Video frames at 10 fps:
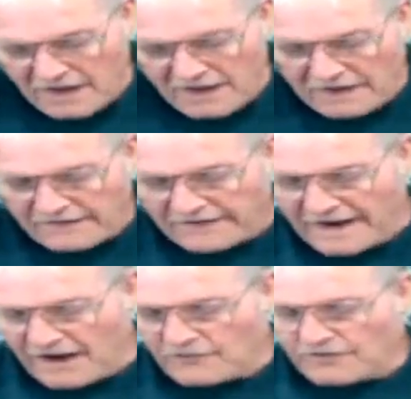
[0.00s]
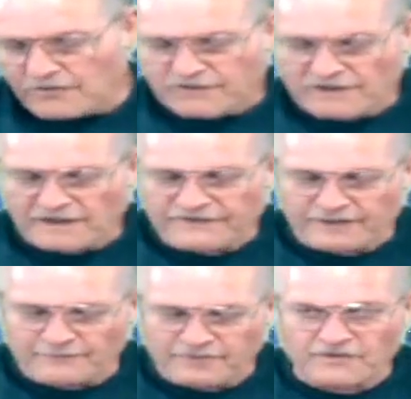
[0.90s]
Now, there was little
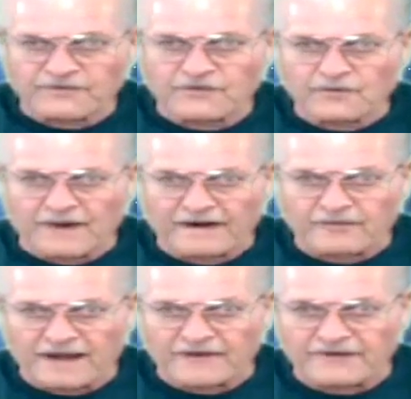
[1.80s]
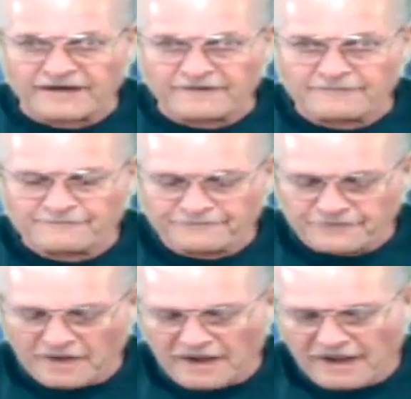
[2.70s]
dimples right around here
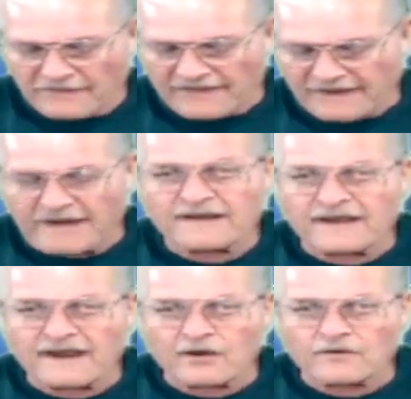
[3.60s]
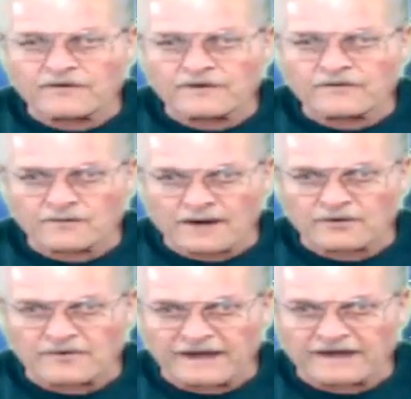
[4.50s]
that held the
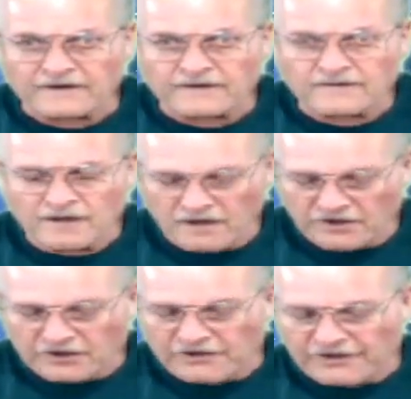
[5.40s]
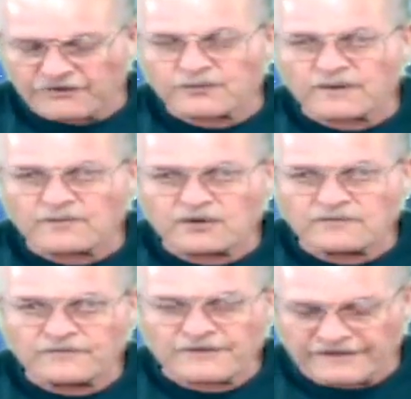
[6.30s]
rubber in. You need to remove
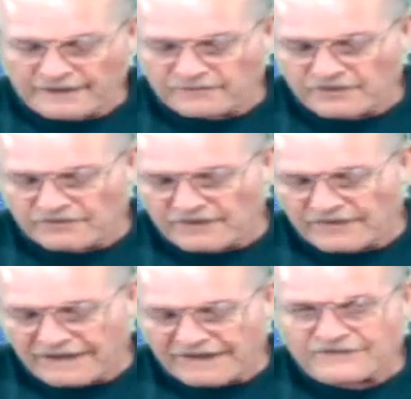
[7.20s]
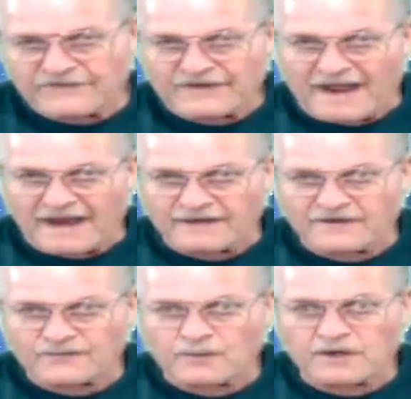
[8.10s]
the dimples on the inside because
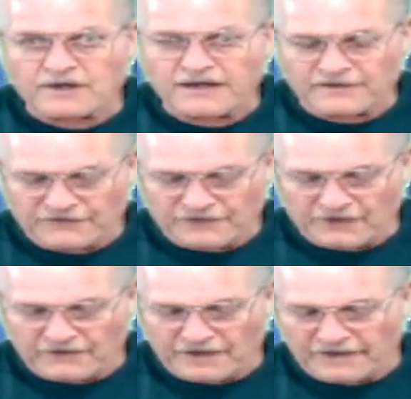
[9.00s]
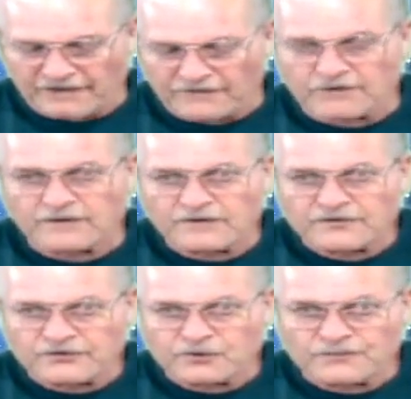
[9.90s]
we're going to insert another
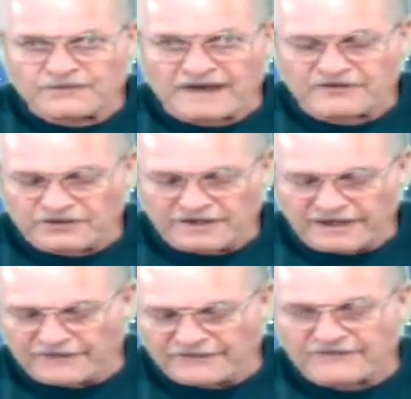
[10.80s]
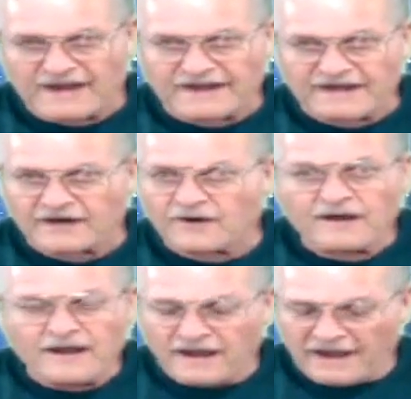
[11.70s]
tube section inside here.
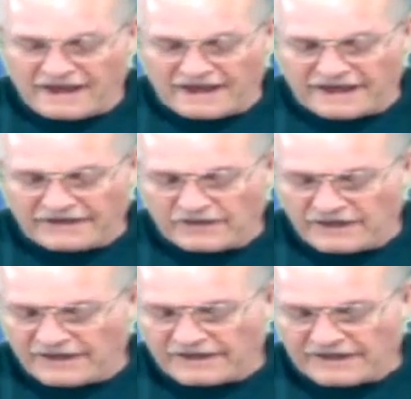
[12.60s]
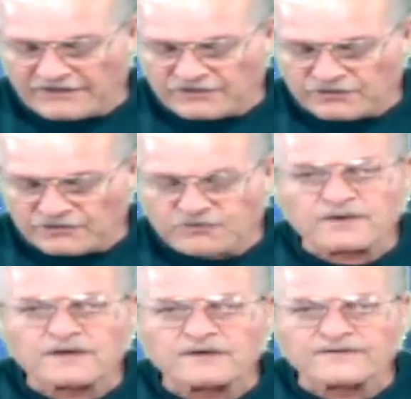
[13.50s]
And unless you
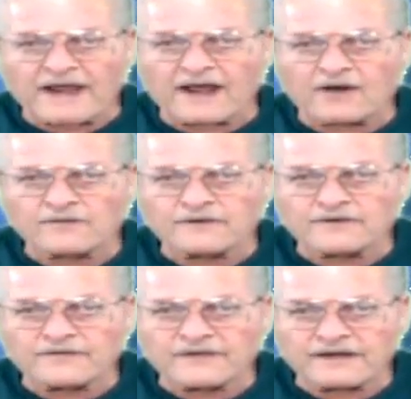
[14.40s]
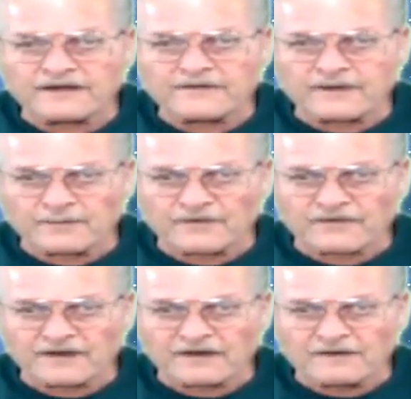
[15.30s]
drill down the dimples a
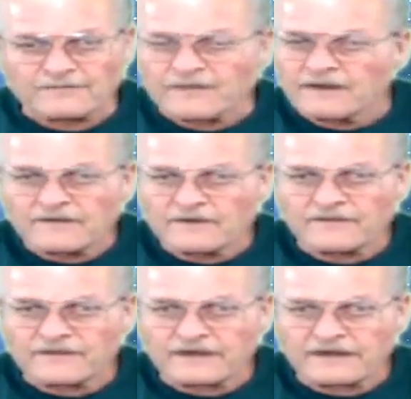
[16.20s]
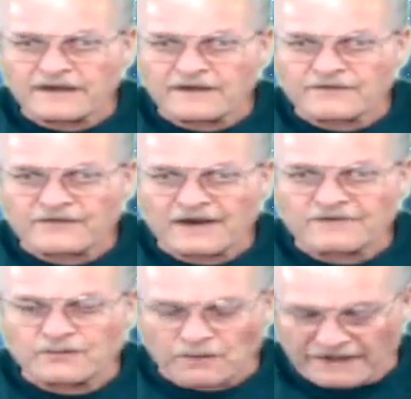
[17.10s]
little, the other section
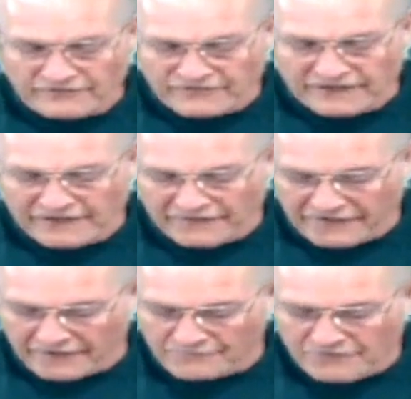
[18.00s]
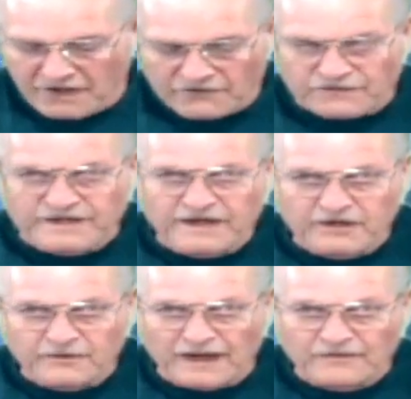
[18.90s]
will not fit in there. So take
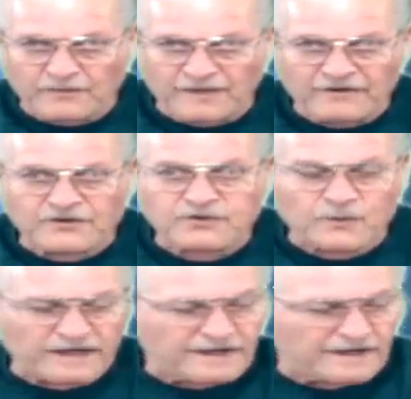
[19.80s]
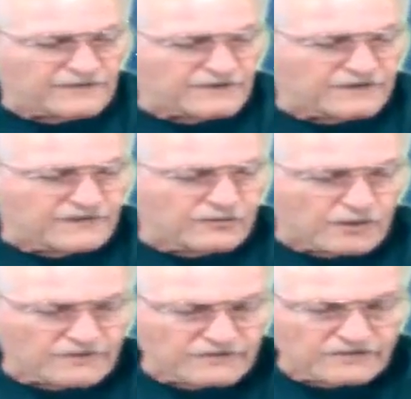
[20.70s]
your other bit, your
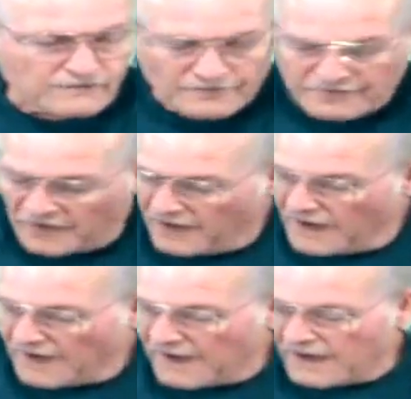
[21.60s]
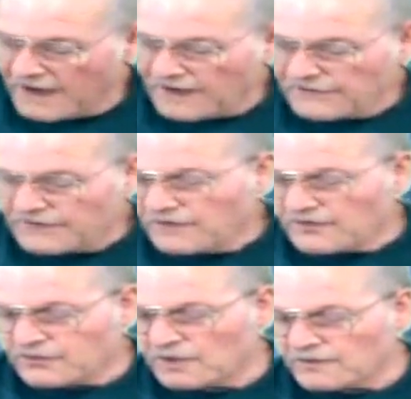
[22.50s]
29/64, and
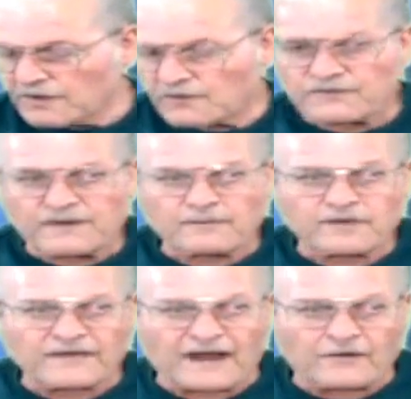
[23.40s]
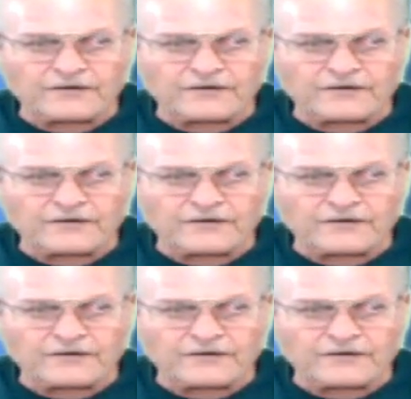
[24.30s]
drill those dimples out.